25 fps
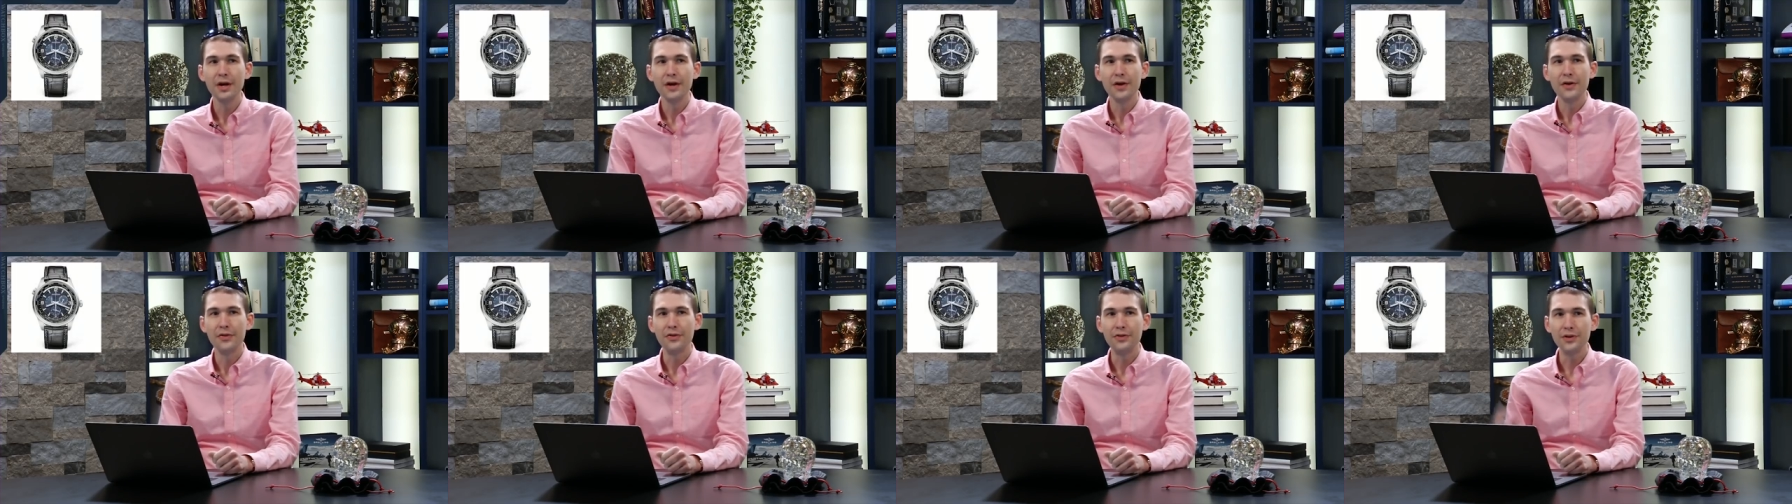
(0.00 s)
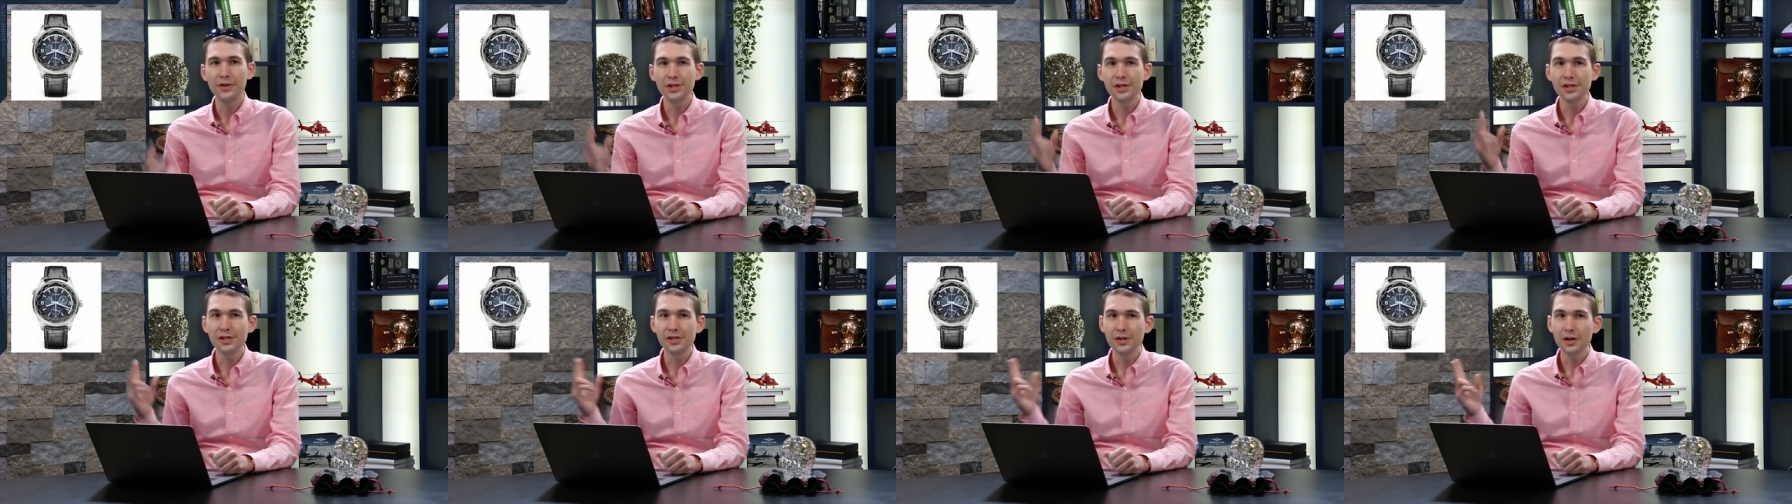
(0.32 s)

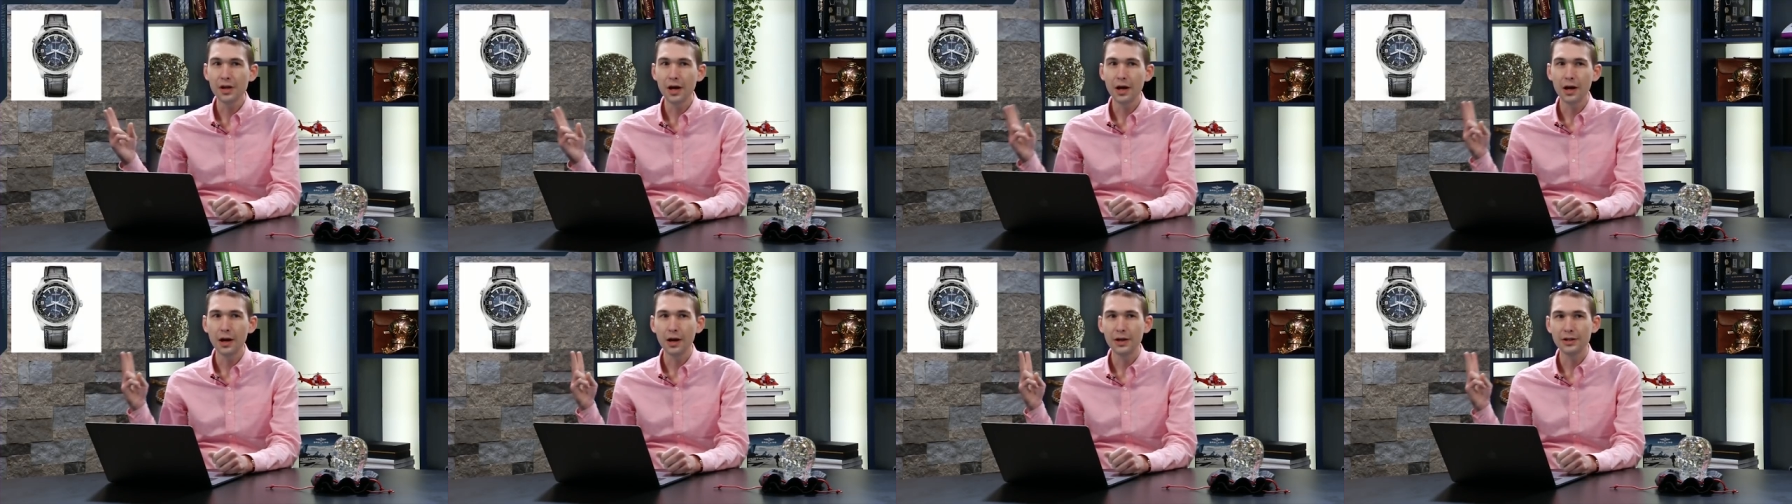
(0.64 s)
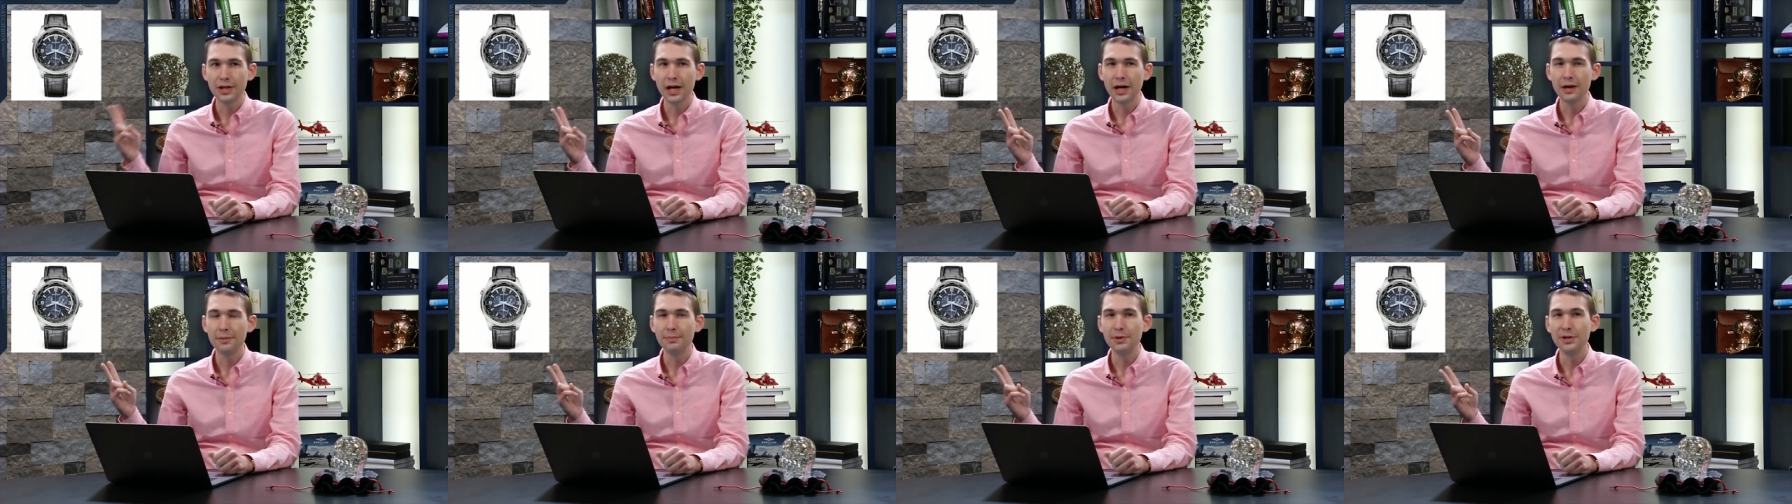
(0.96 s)
This is a
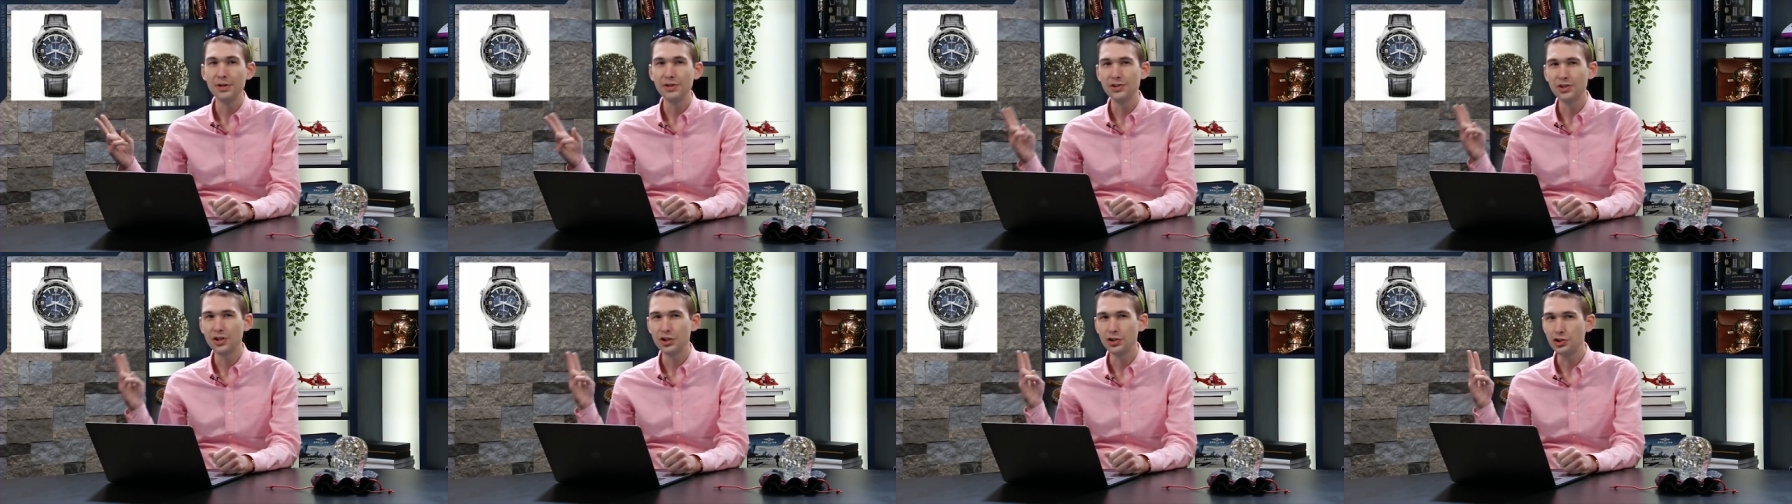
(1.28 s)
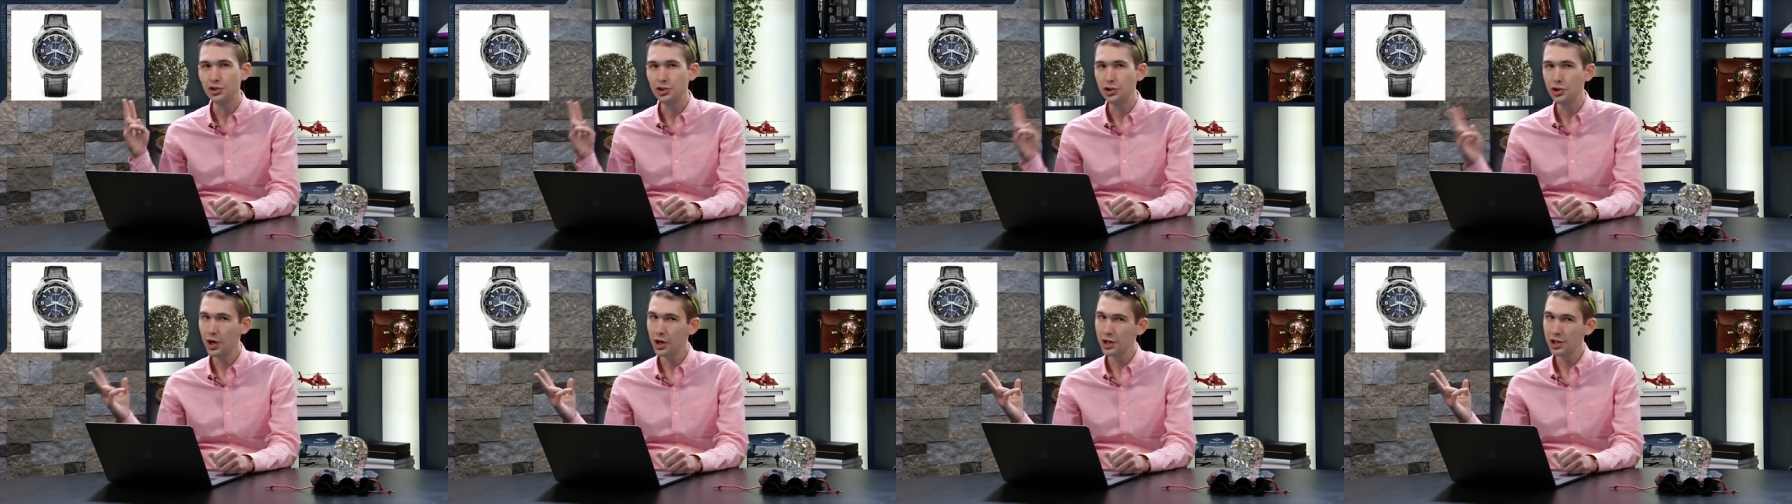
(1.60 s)
timepiece that
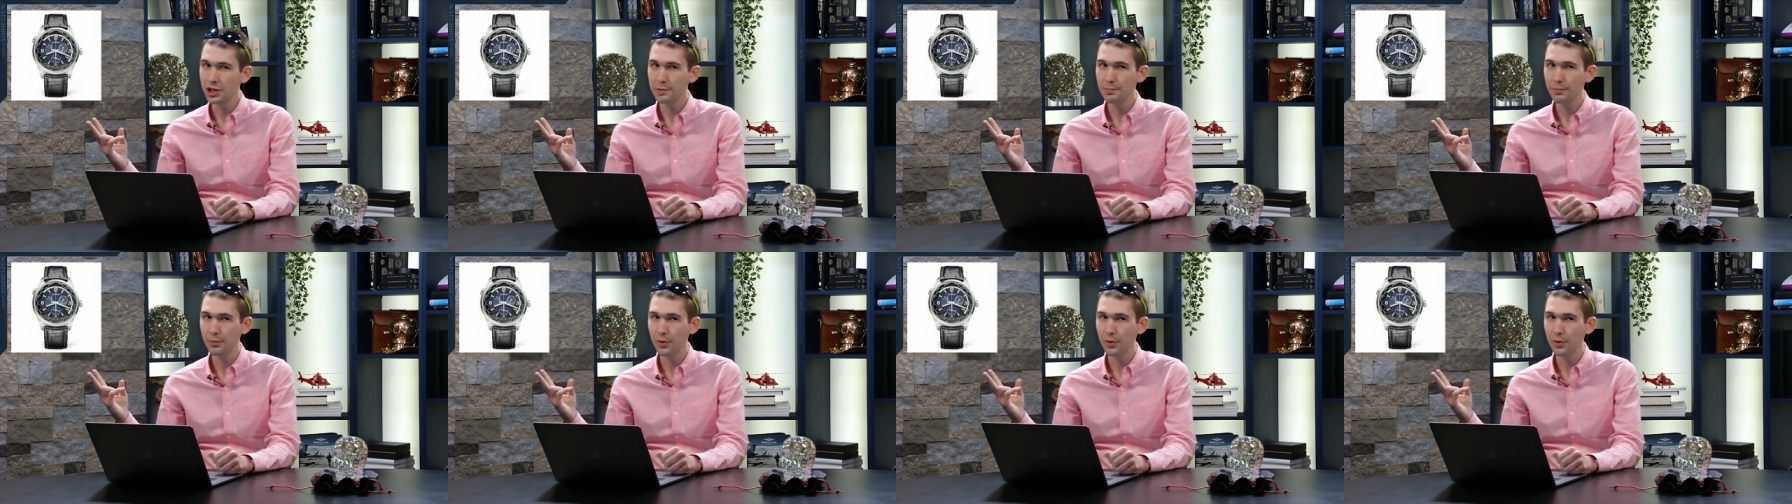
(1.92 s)
just